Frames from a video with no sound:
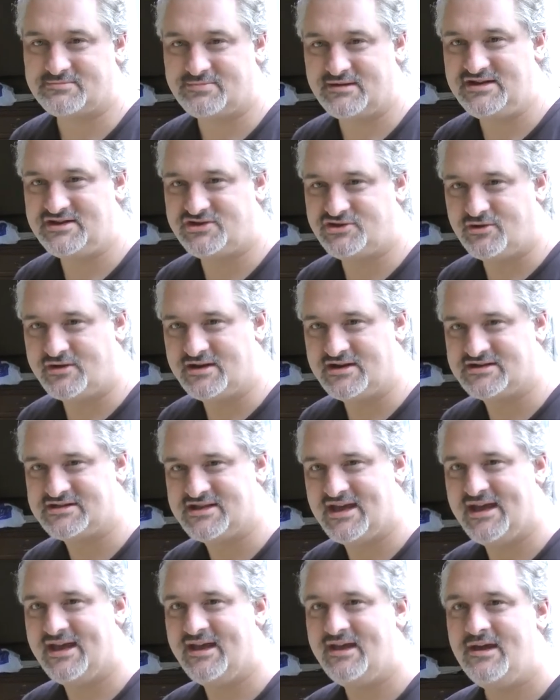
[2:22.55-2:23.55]
Please join us
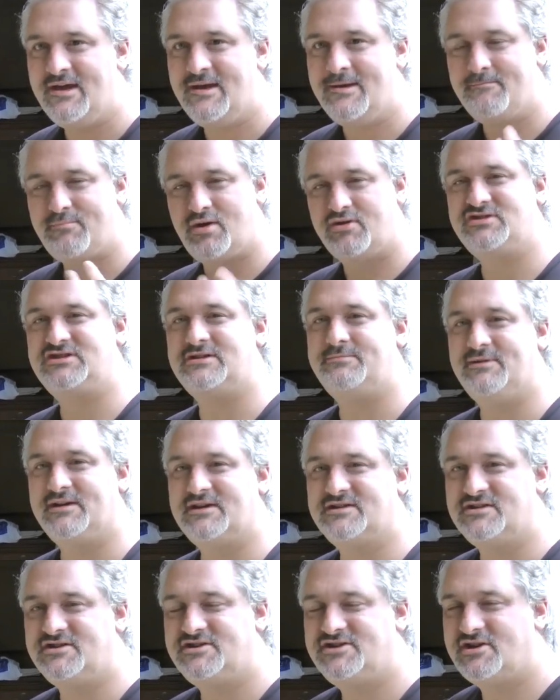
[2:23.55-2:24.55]
there, post your
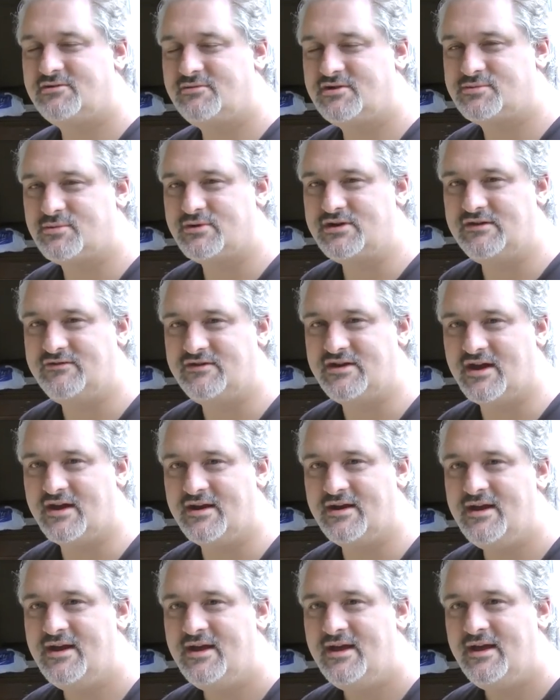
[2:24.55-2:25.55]
pictures, show us what you've
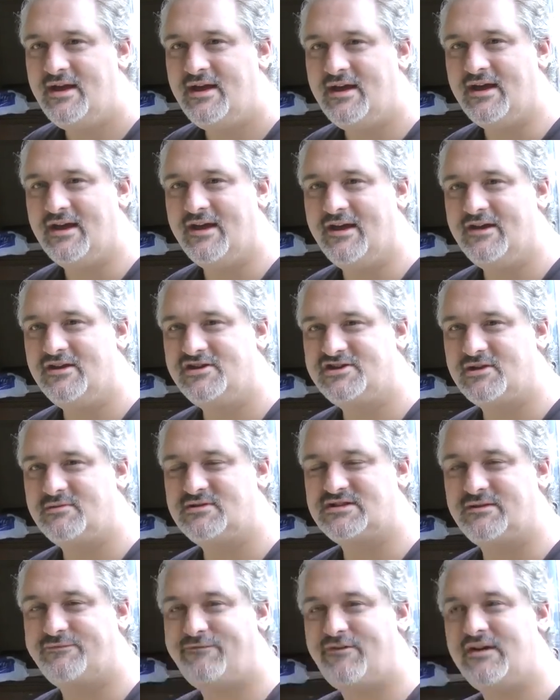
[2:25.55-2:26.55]
done, uh, show
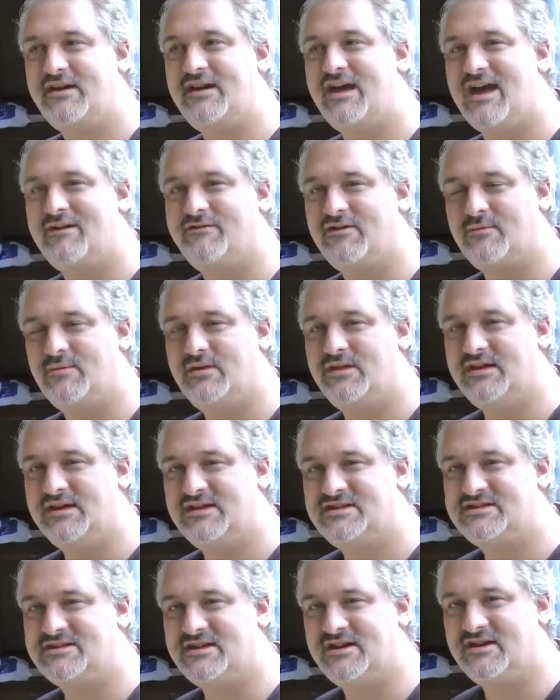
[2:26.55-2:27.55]
us the fun you're having with
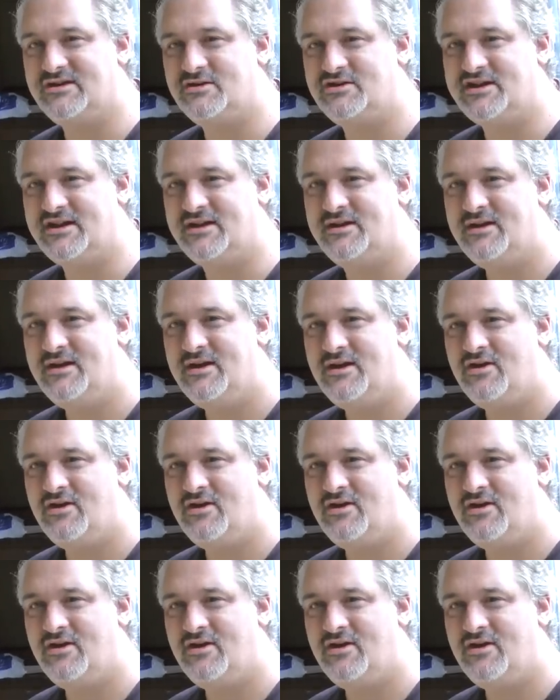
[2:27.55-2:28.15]
this, and, uh,